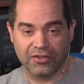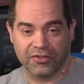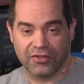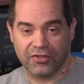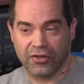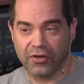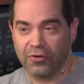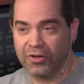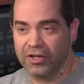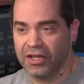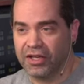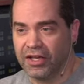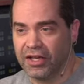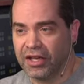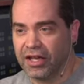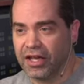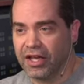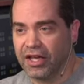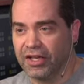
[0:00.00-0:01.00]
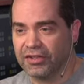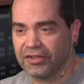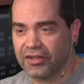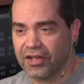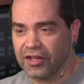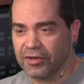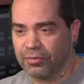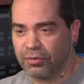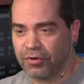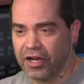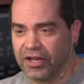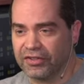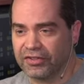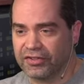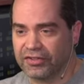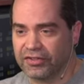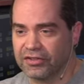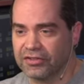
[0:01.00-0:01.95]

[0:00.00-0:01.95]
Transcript: So as I press,